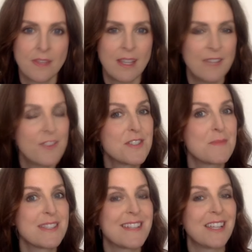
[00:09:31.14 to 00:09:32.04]
If there's a
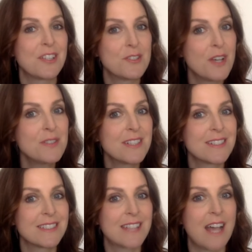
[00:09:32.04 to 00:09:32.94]
mistake you don't
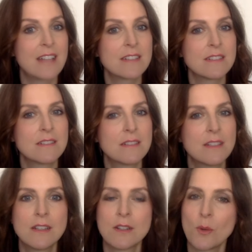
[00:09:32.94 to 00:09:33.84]
understand,
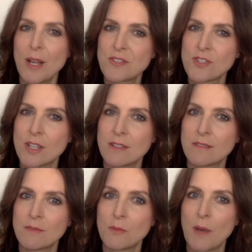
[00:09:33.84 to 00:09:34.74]
question
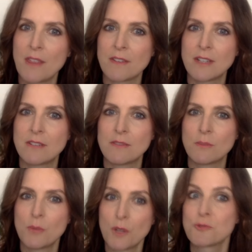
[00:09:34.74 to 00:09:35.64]
whether it
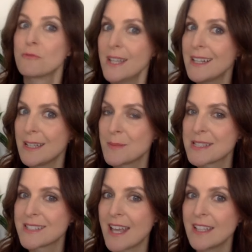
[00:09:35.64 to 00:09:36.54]
was really a
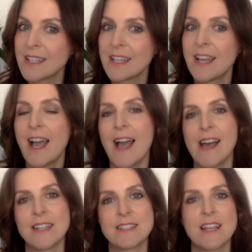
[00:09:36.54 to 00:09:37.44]
mistake
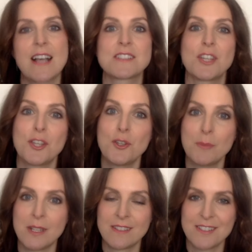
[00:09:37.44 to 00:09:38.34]
and ask a
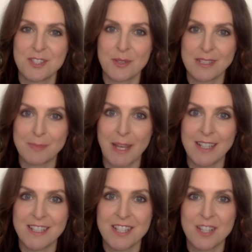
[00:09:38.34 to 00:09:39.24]
human to explain
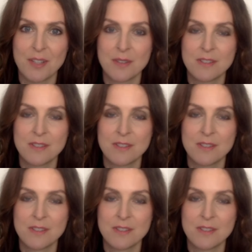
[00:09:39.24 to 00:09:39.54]
it to you.